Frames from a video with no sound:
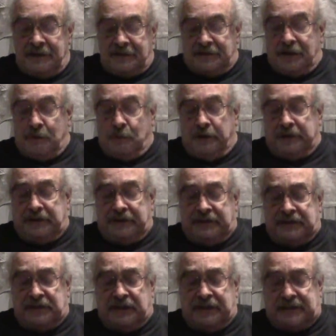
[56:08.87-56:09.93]
So I wanted to
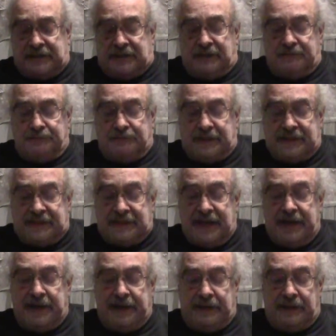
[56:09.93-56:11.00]
just
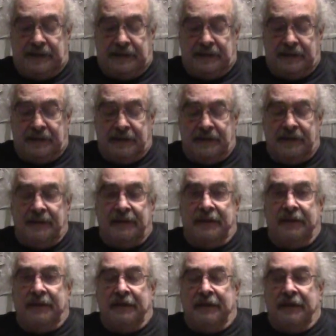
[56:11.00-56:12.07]
say
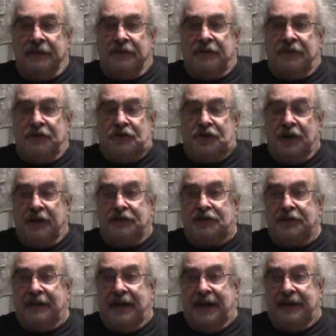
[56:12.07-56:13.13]
the judge
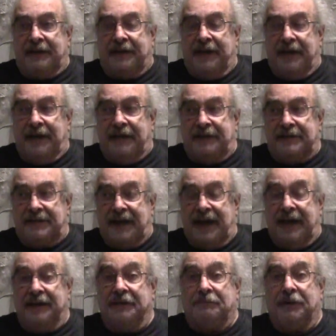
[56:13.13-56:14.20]
in that case
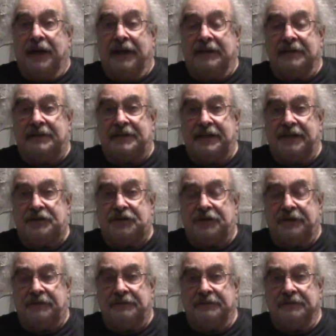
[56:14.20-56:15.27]
and a
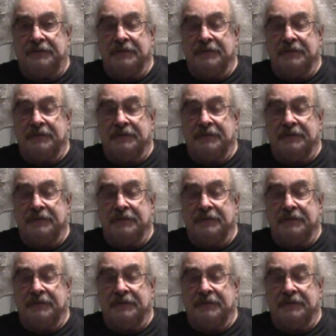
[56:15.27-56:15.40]
politician